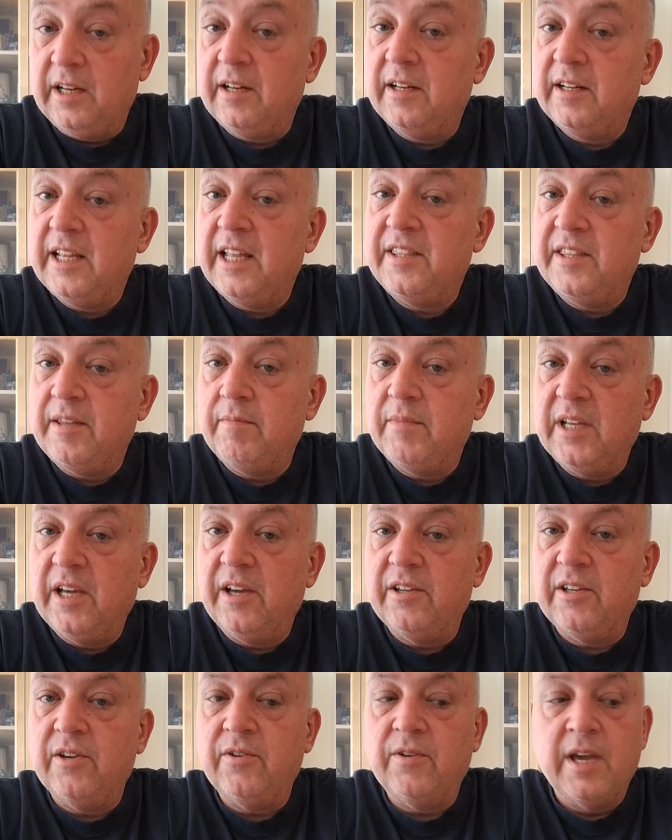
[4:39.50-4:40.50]
let them tell
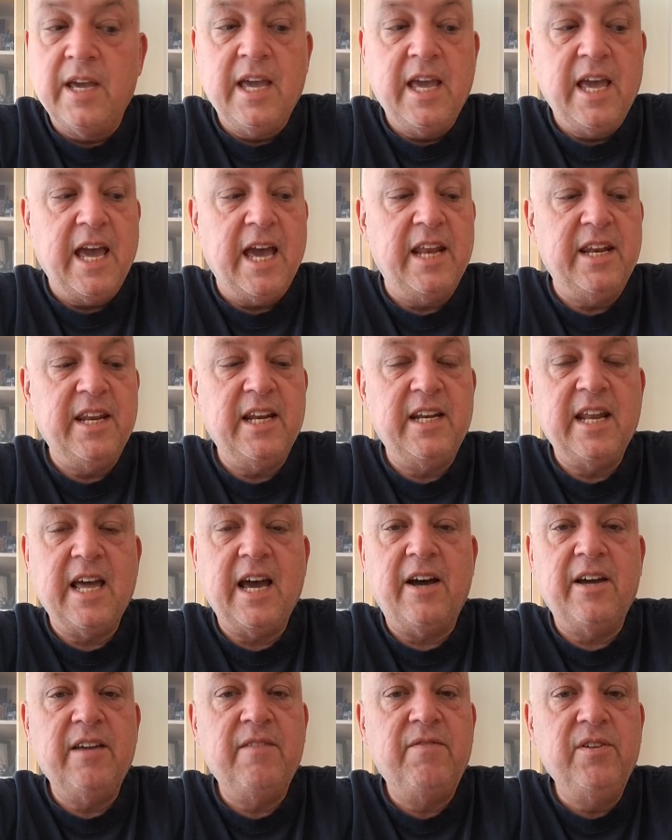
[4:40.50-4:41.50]
you? And then now,
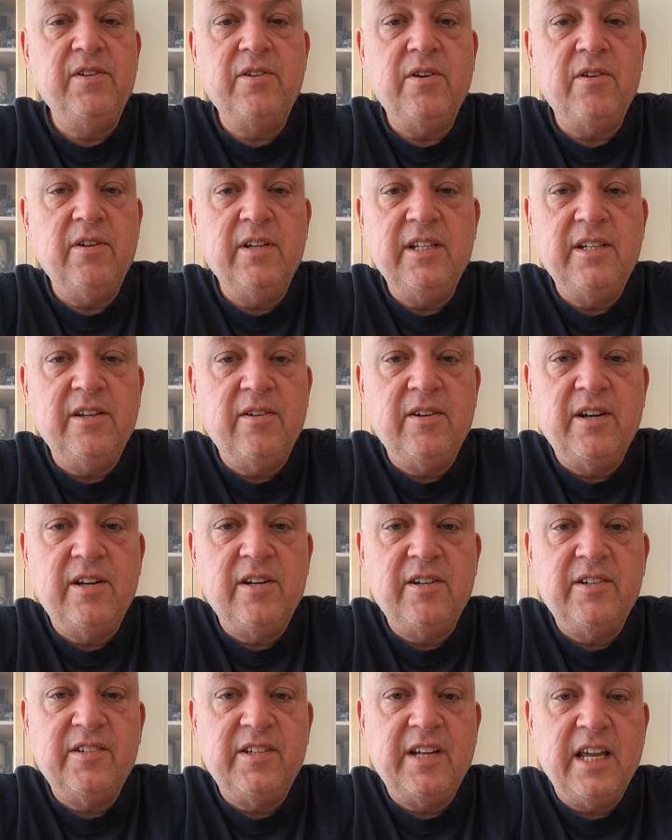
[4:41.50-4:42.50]
if you totally don't
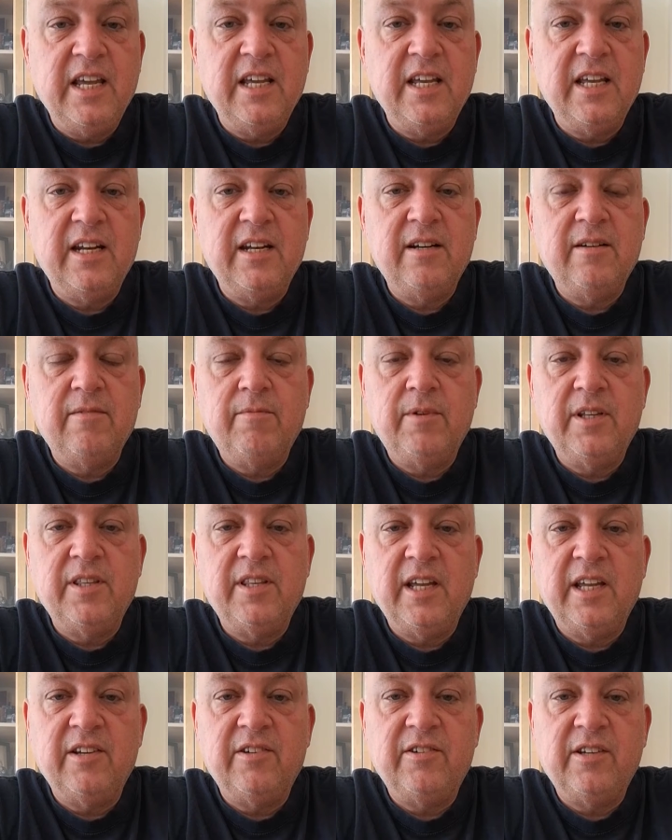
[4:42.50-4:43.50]
understand what
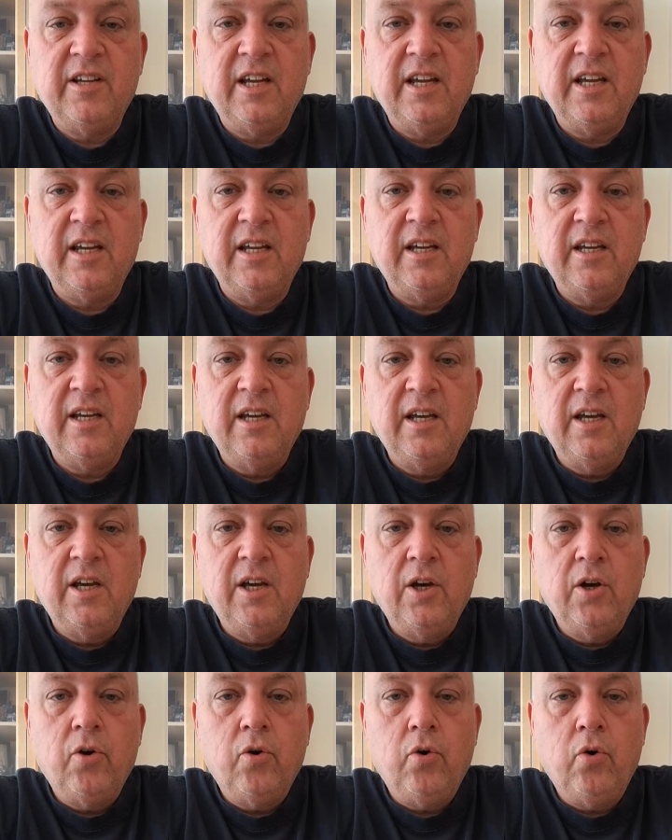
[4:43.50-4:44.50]
they say,
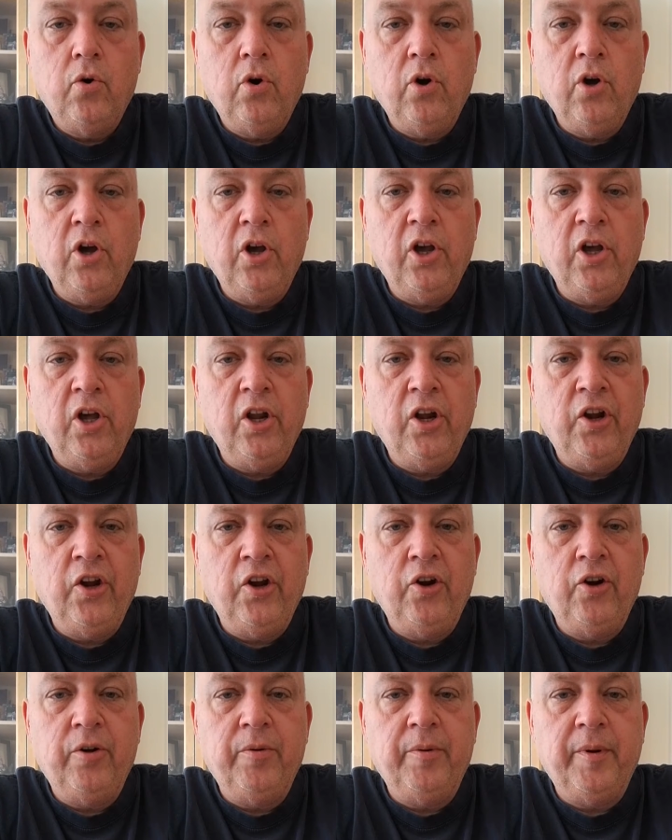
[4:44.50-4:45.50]

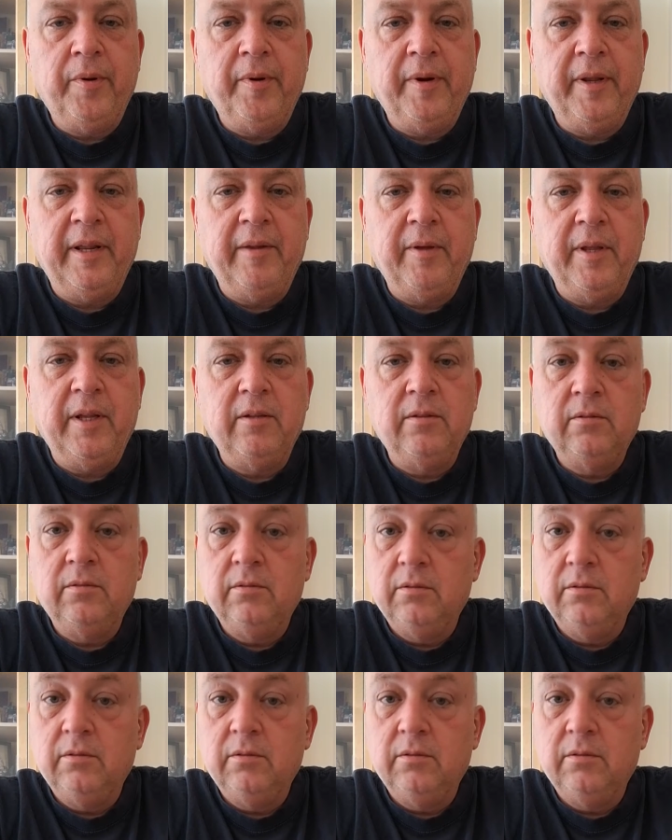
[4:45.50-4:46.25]
well,